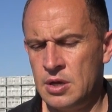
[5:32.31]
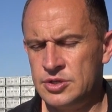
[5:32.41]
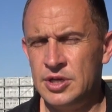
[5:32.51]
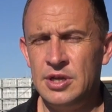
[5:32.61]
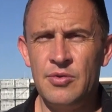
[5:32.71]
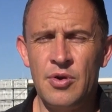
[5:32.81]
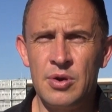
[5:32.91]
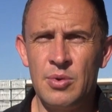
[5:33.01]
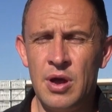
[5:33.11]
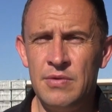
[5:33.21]
senior
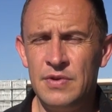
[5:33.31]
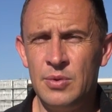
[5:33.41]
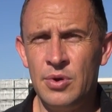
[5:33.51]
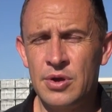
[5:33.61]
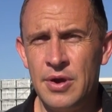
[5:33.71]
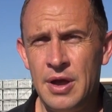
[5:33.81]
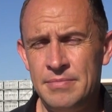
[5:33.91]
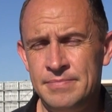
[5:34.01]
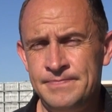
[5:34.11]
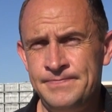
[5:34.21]
rider will hopefully work her out.